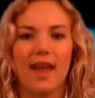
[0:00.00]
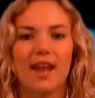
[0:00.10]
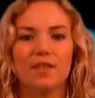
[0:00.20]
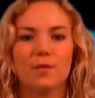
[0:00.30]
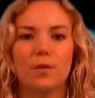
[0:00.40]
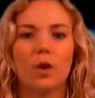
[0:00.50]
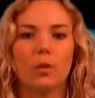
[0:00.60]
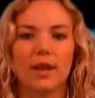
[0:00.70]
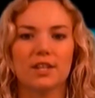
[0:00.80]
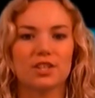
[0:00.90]
And the
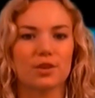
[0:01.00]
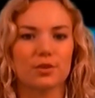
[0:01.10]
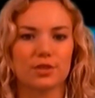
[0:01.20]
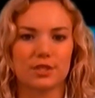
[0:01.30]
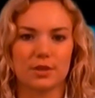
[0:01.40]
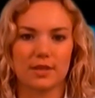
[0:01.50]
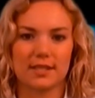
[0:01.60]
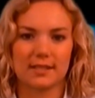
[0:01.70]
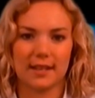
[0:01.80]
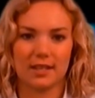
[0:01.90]
Fort Wayne Children's Zoo
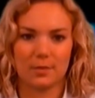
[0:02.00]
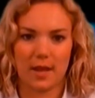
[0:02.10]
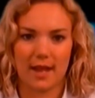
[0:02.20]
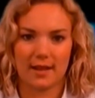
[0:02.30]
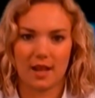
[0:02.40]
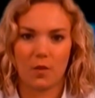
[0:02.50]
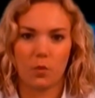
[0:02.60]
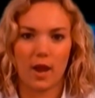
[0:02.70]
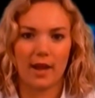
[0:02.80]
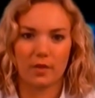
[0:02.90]
is standing by to help
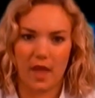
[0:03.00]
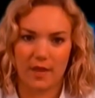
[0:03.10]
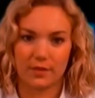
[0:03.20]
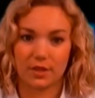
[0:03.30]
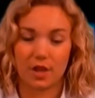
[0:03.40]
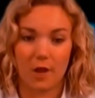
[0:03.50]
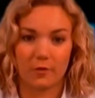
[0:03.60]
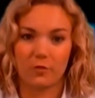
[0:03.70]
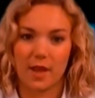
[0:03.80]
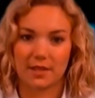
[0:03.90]
wildlife in the
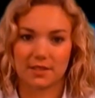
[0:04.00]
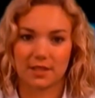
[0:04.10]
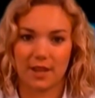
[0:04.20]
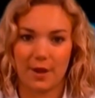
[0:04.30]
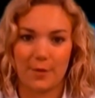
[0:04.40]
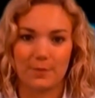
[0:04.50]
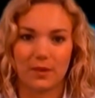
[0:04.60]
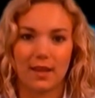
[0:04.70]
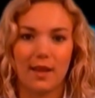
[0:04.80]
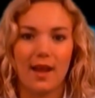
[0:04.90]
Gulf of Mexico.
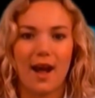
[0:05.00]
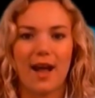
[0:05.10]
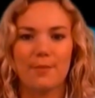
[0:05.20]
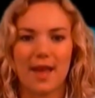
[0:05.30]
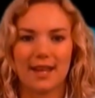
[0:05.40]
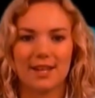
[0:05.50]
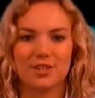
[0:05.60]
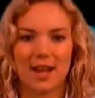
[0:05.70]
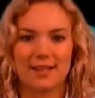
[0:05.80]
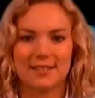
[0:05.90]
I'm Maggie
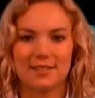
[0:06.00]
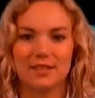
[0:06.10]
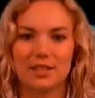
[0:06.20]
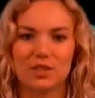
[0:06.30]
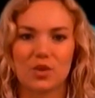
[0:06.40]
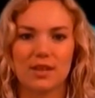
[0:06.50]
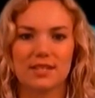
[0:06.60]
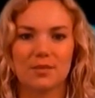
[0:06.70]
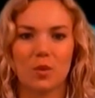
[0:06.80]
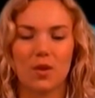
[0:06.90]
Johnson. These
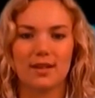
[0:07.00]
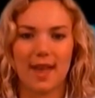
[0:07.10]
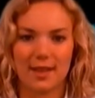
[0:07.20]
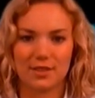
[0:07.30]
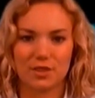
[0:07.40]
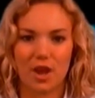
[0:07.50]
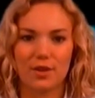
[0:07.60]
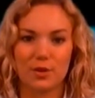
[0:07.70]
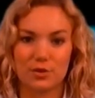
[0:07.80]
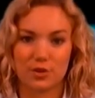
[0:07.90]
stories and more next
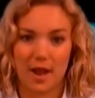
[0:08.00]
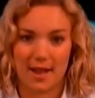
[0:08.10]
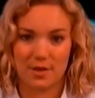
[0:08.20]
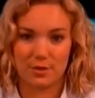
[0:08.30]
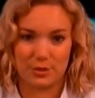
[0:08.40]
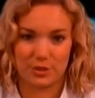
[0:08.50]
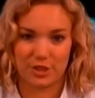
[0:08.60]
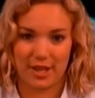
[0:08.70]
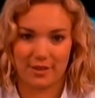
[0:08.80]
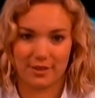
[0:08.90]
on Hoosier Ohio
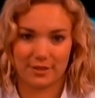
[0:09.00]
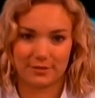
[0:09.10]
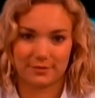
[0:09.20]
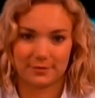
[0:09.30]
News Channel.